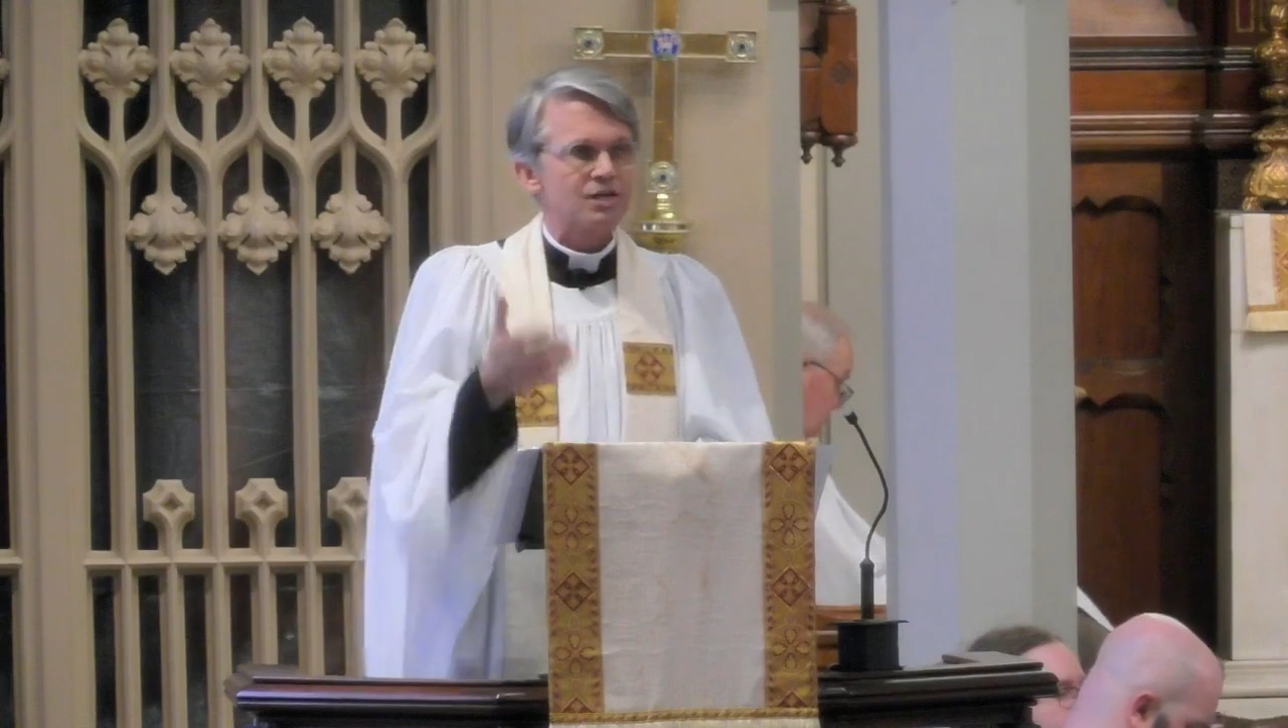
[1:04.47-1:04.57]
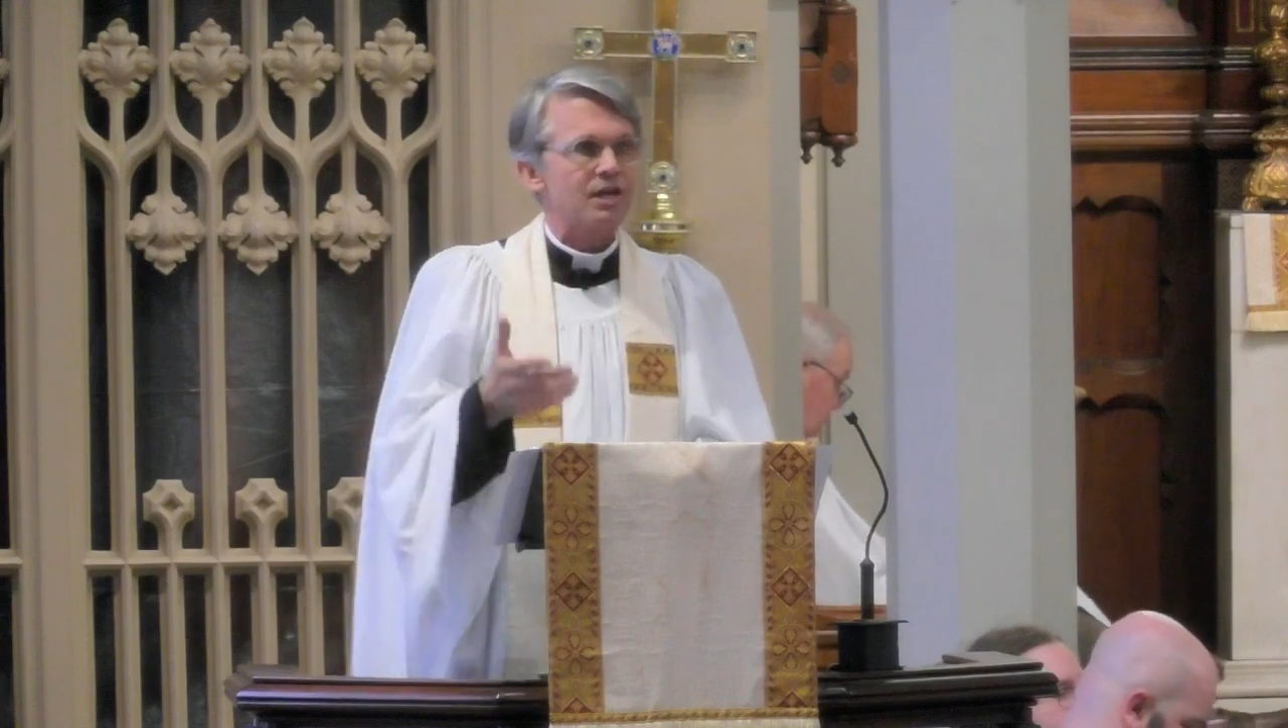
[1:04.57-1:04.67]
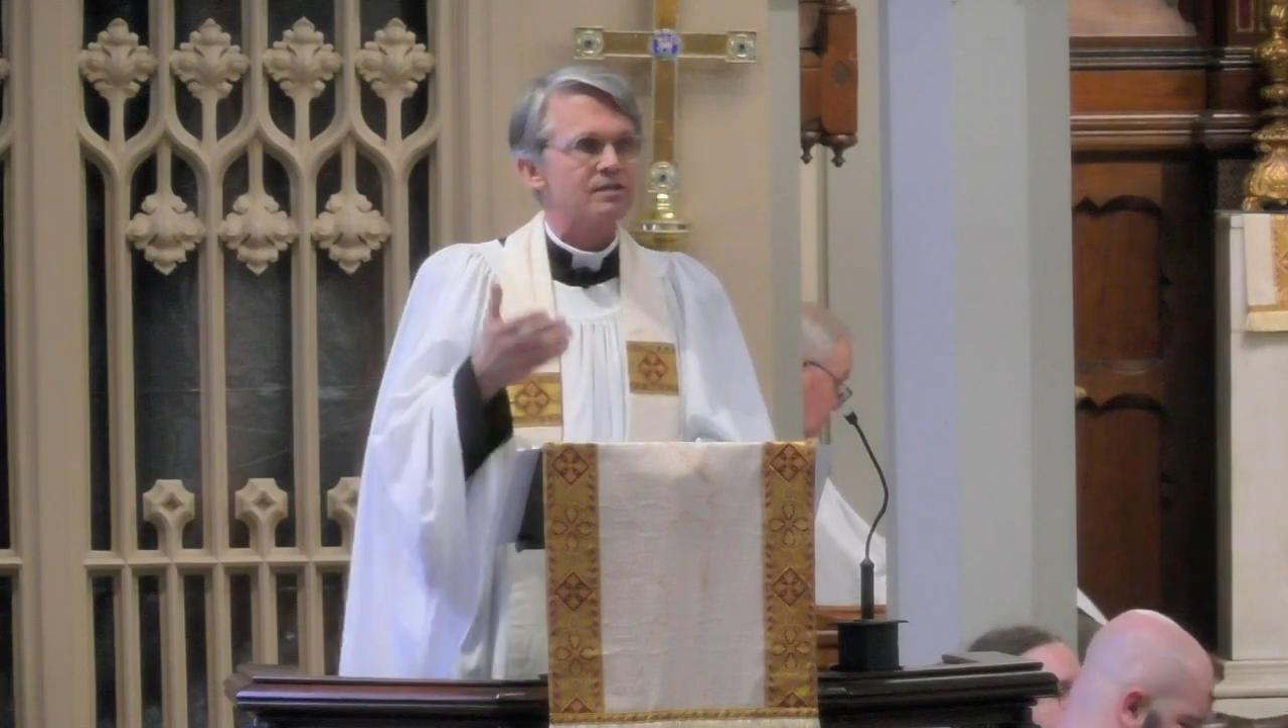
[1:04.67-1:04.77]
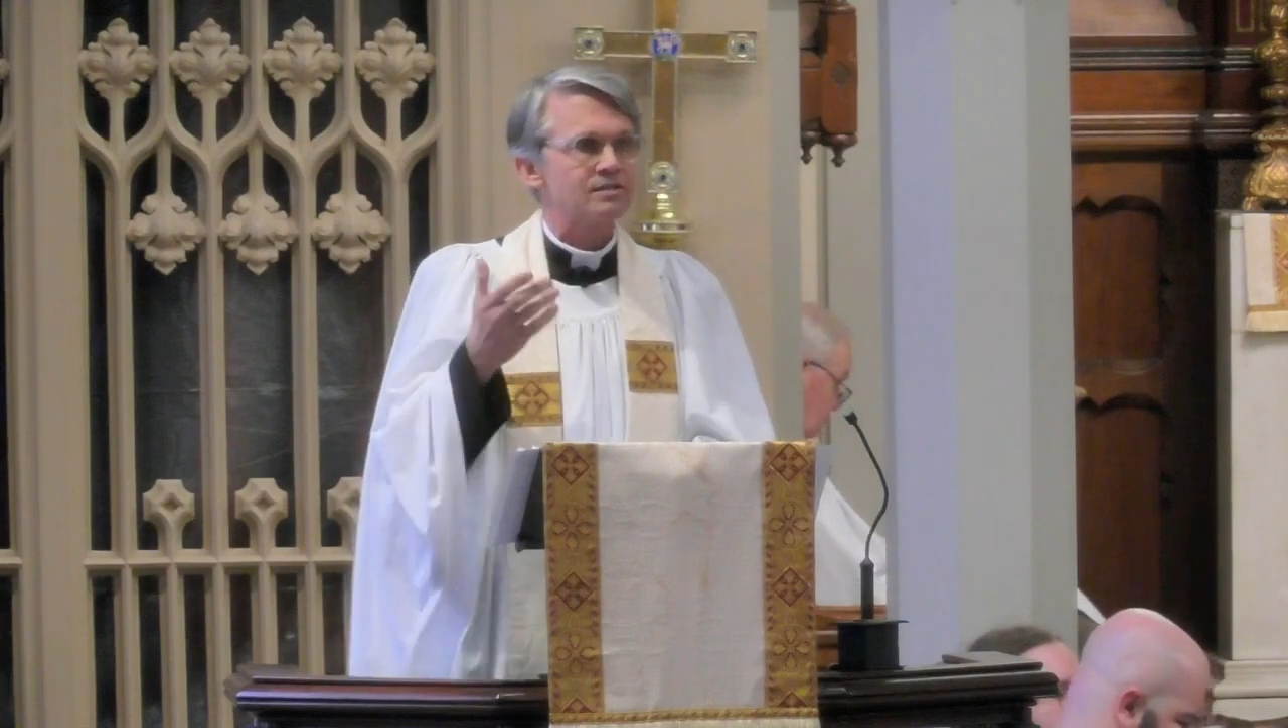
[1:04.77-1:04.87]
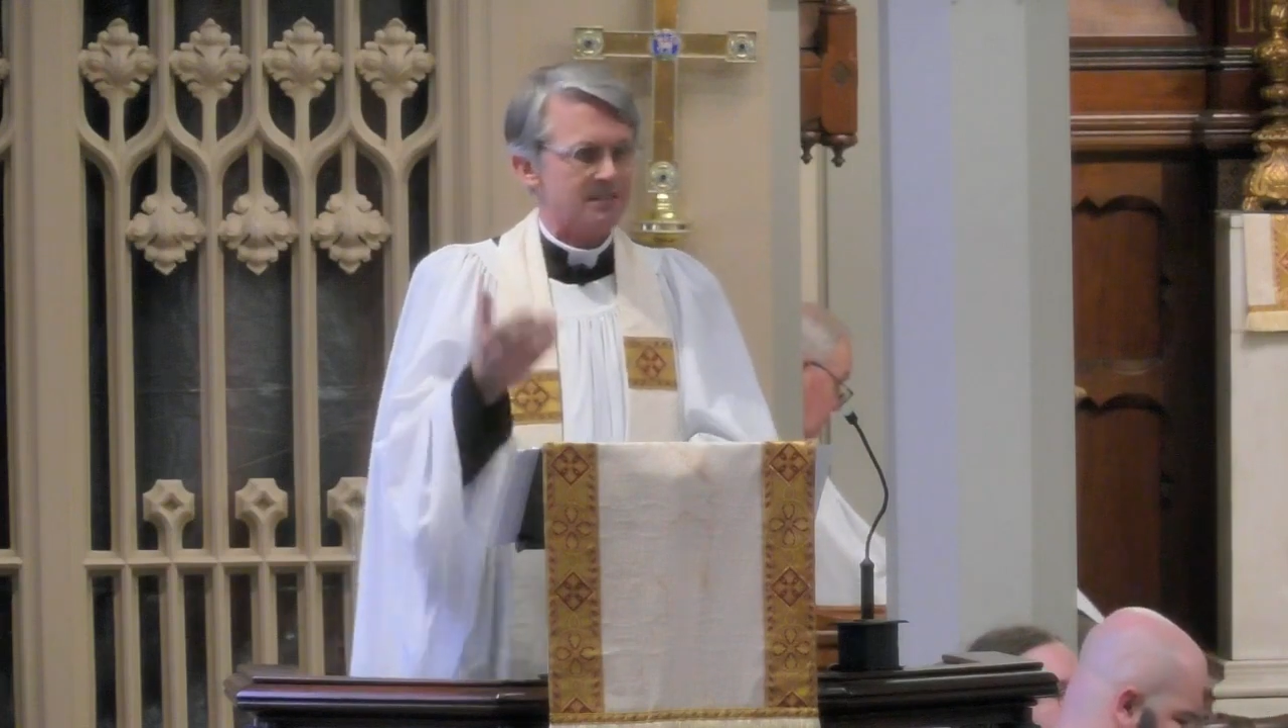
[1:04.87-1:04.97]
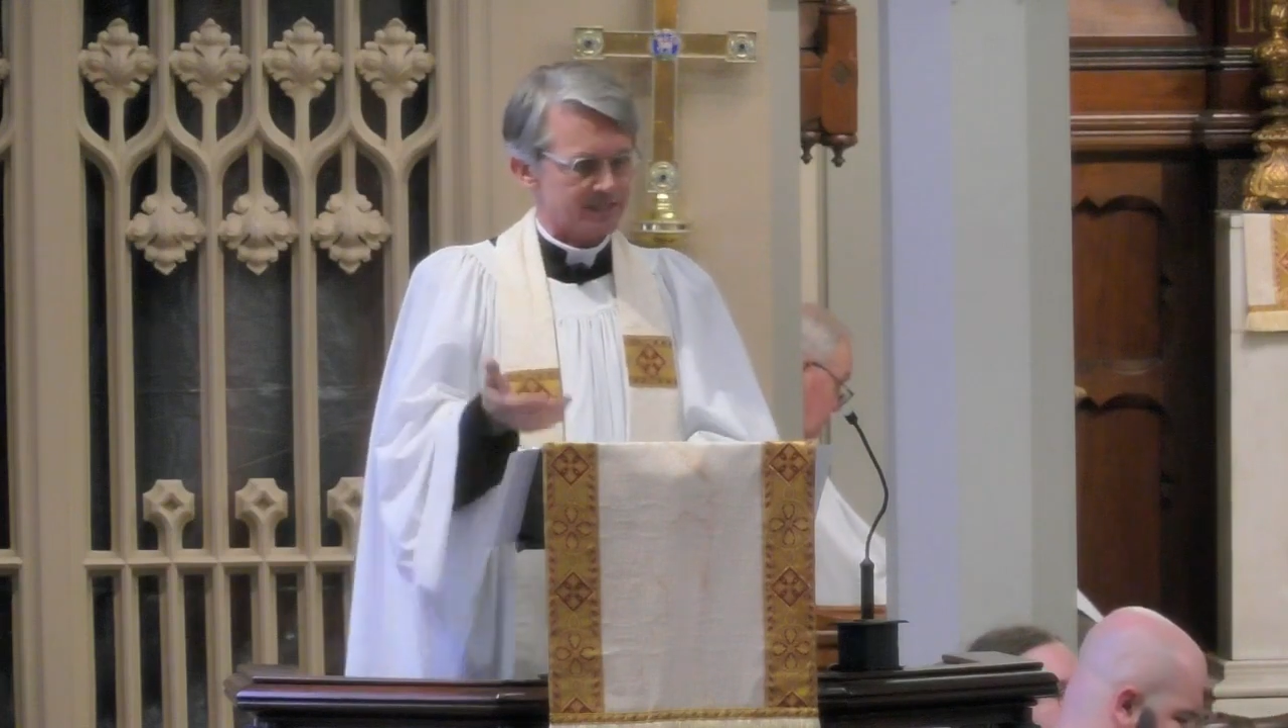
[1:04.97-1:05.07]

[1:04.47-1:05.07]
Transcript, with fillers: done to